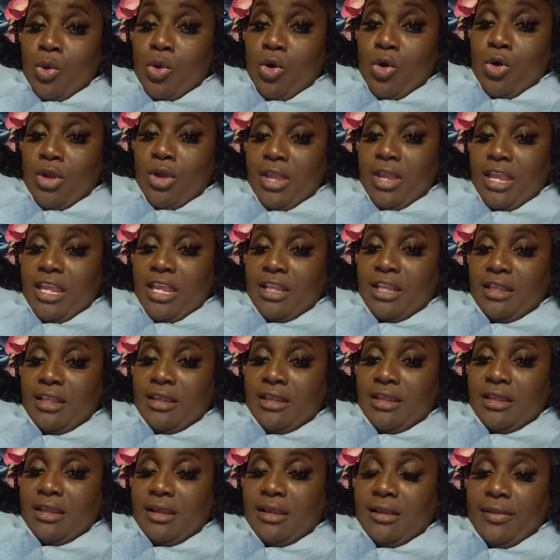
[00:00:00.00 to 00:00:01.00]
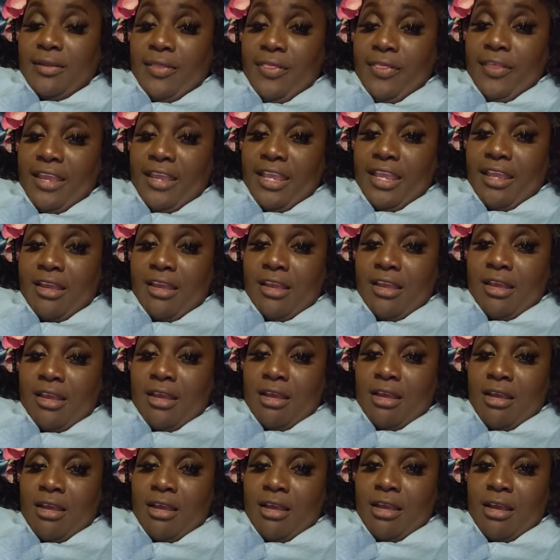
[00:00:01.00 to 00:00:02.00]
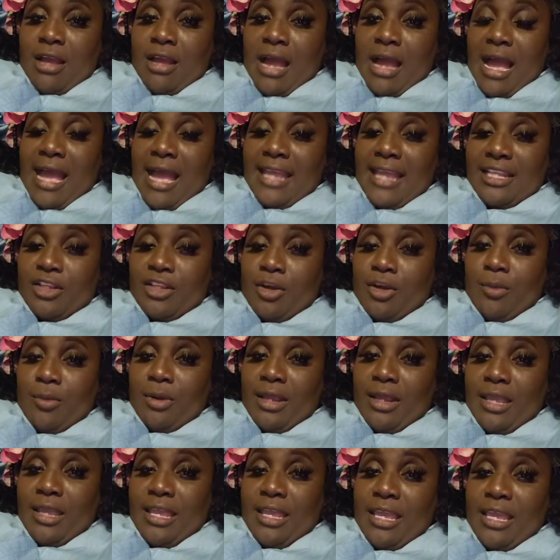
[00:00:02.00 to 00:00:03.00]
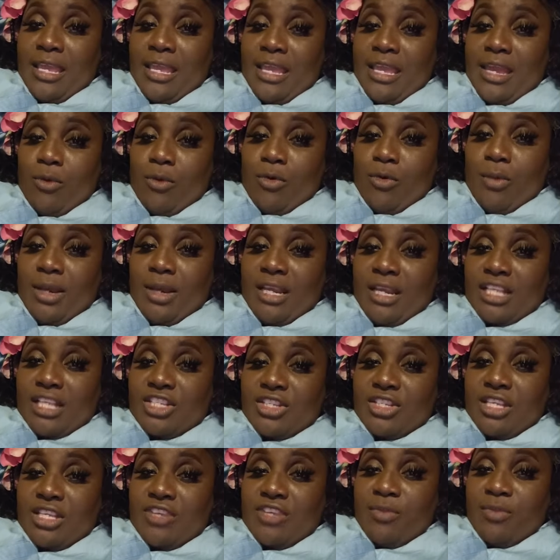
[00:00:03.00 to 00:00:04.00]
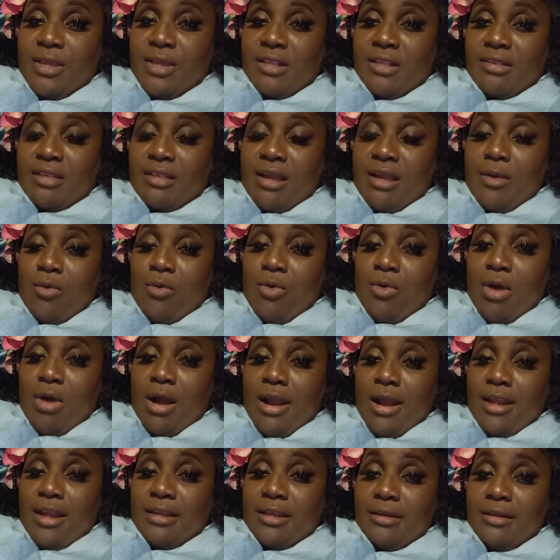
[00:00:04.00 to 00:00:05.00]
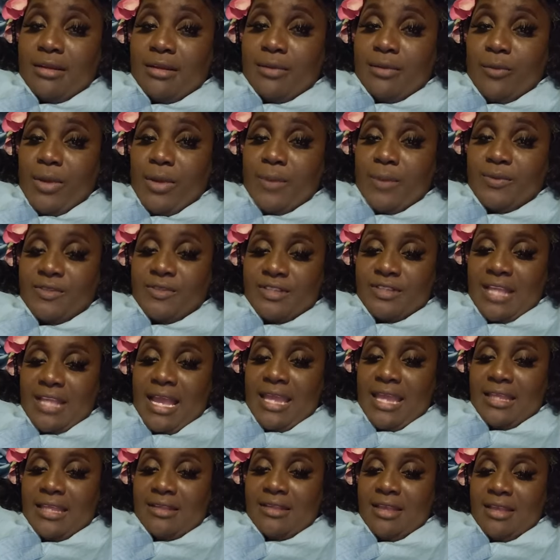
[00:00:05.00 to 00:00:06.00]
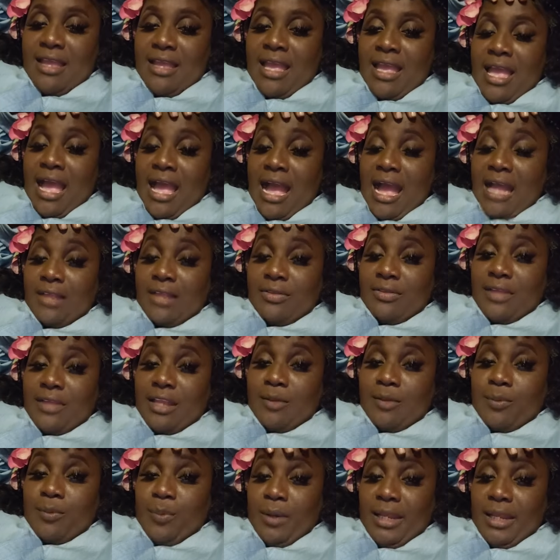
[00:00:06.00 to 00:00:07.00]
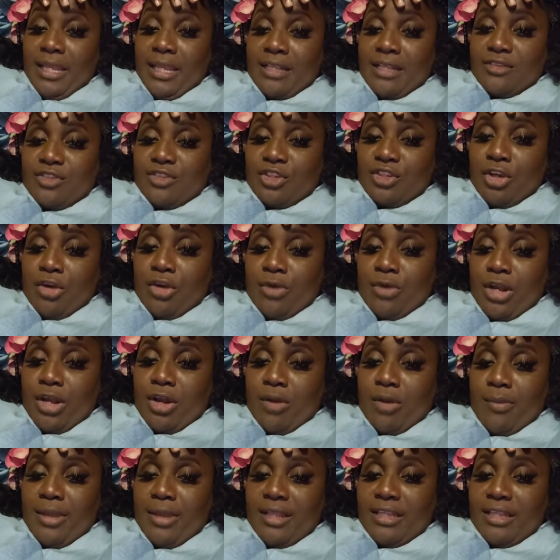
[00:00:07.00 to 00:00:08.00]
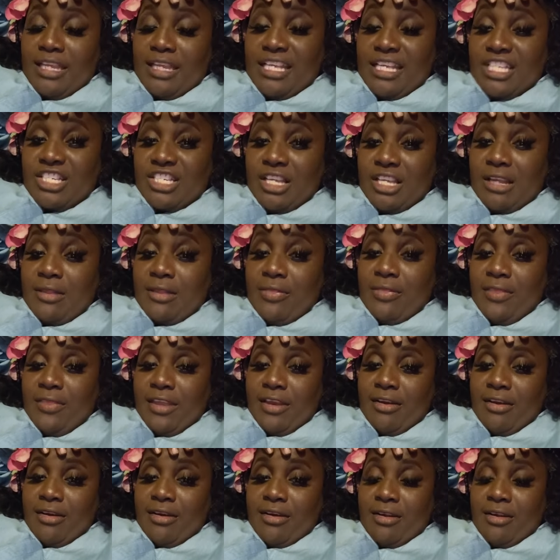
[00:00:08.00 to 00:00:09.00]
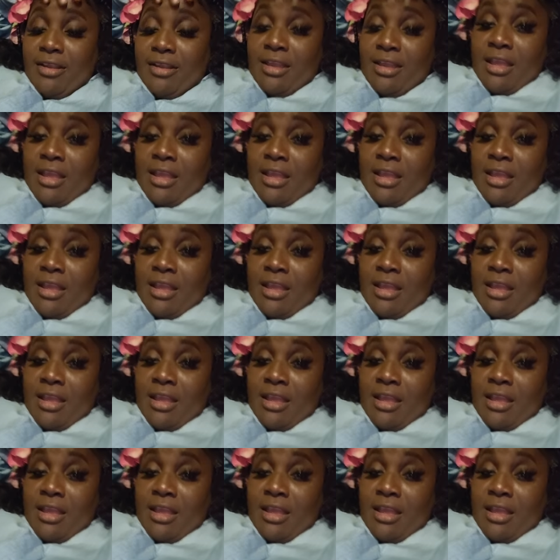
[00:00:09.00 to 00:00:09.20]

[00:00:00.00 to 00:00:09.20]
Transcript: Go in the IAAA Woman Achievements Award website and then place your recommendation there.